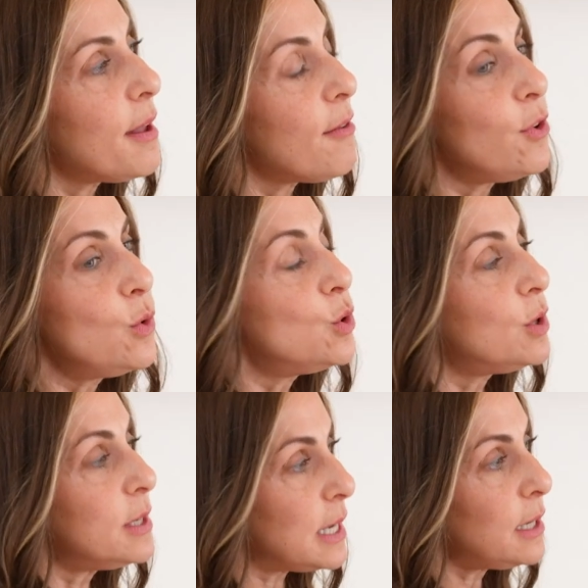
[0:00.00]
If
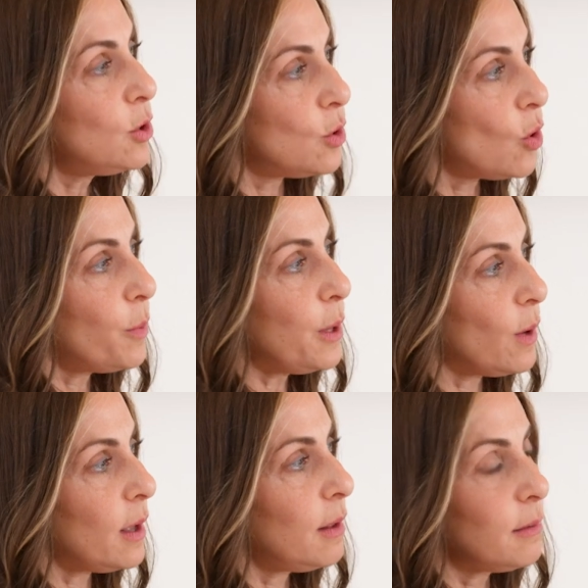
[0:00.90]
you didn't know me
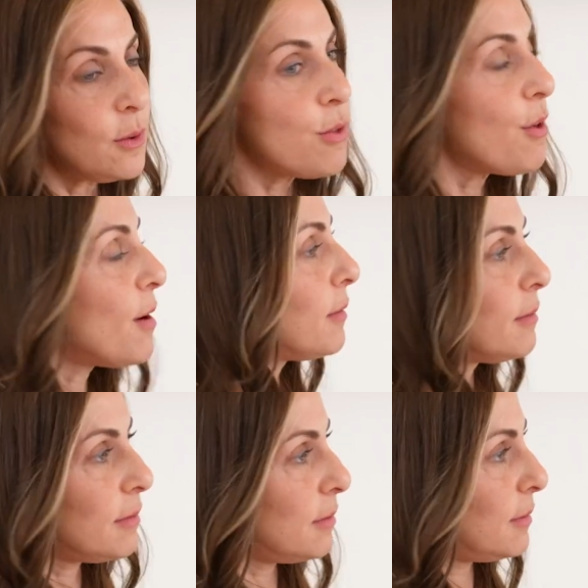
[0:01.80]
well, you thought,
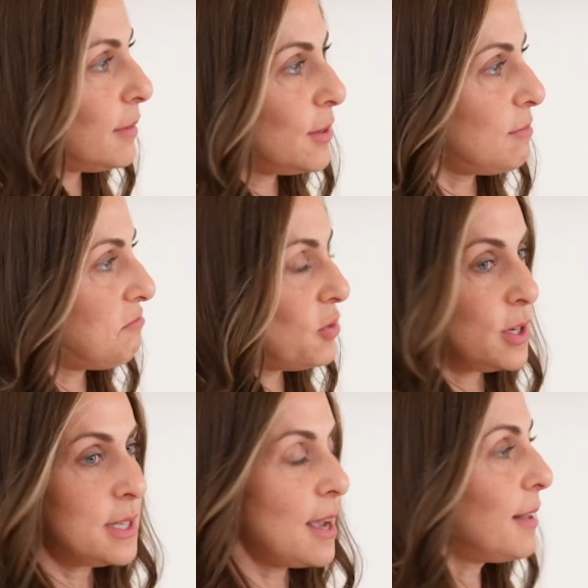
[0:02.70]

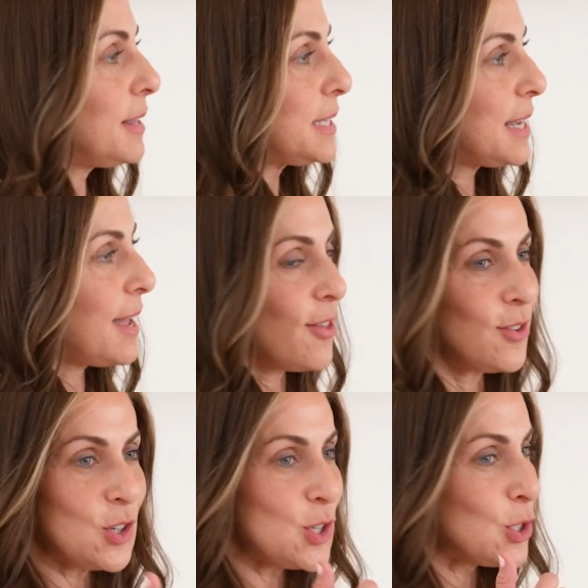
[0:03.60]
she's got this
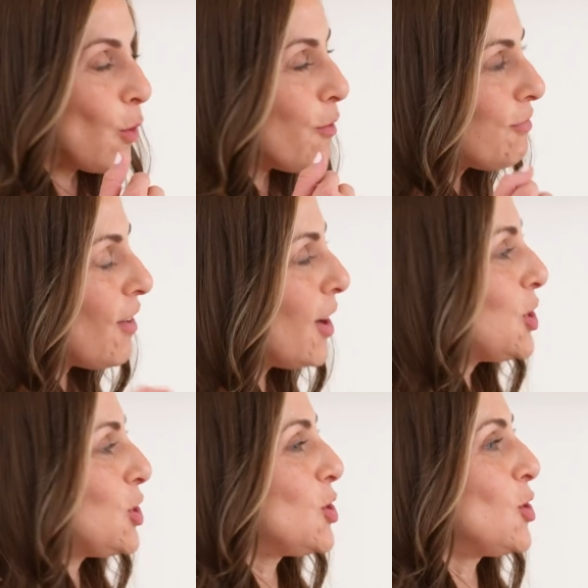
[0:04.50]
together. She's so
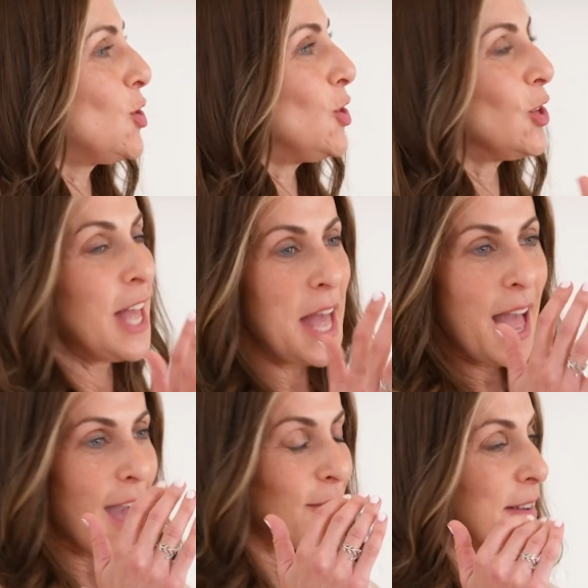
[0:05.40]
functional.
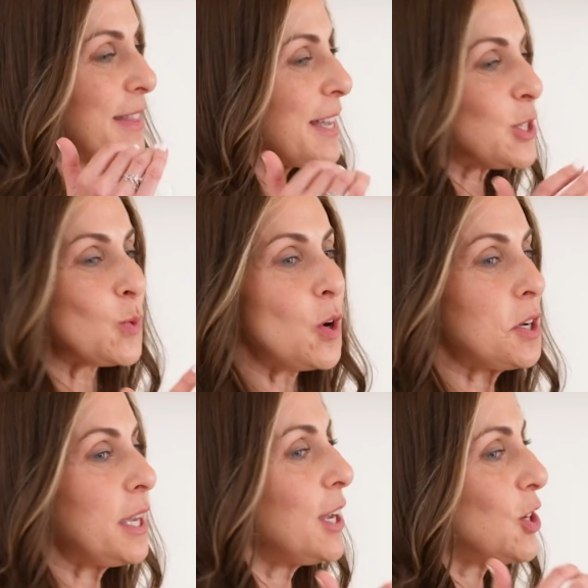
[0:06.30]
Everything's
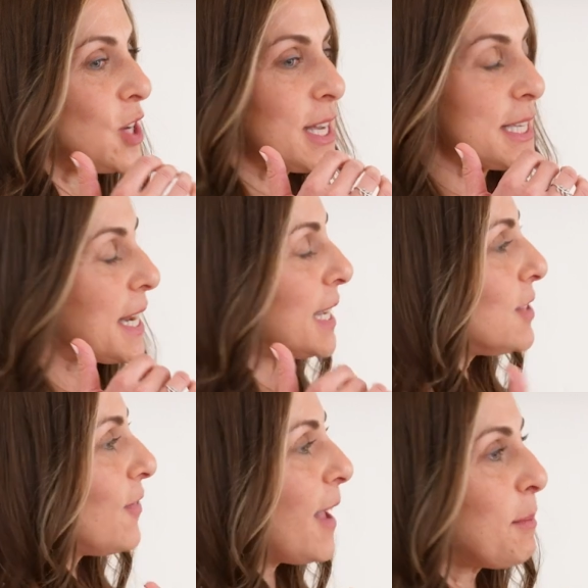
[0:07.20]
working. She has a
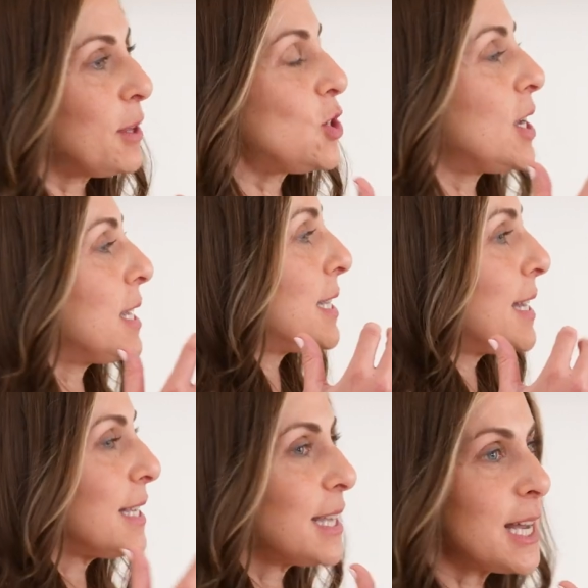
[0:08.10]
nice family. She has a
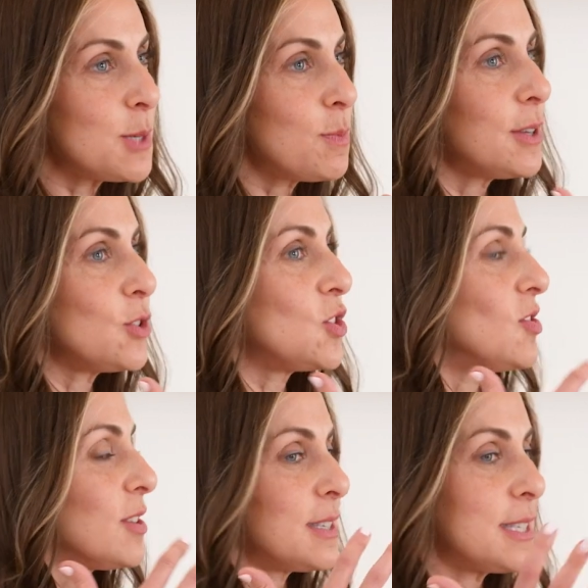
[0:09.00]
nice husband. She
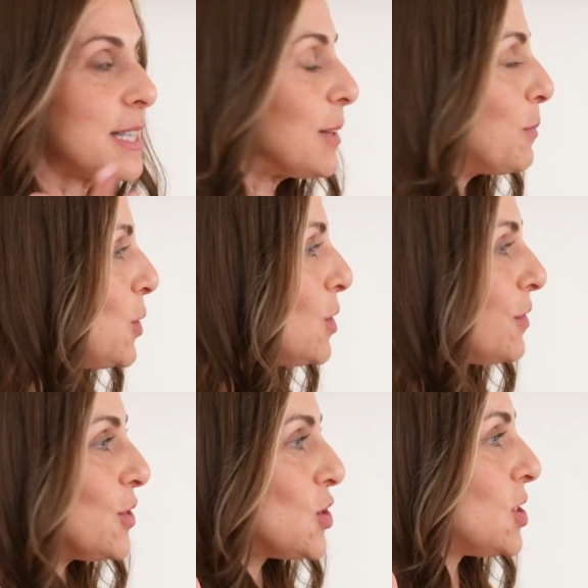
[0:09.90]
looks
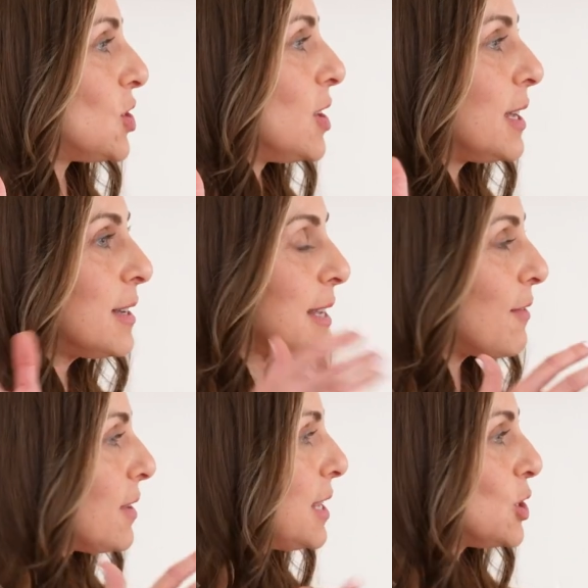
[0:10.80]
beautiful. Shlichus,
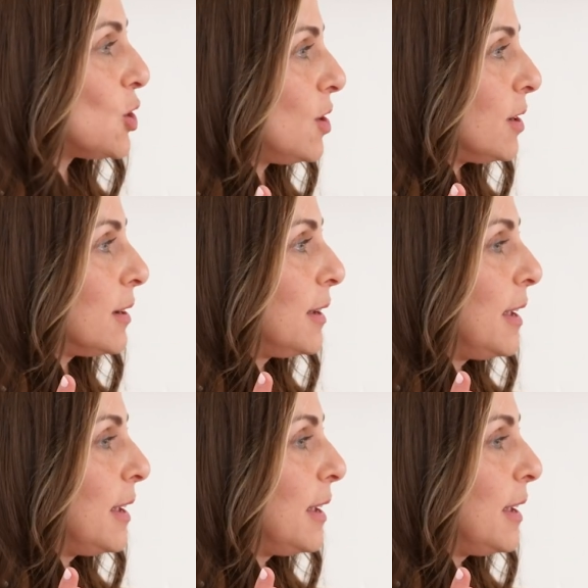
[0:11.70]
everything's good.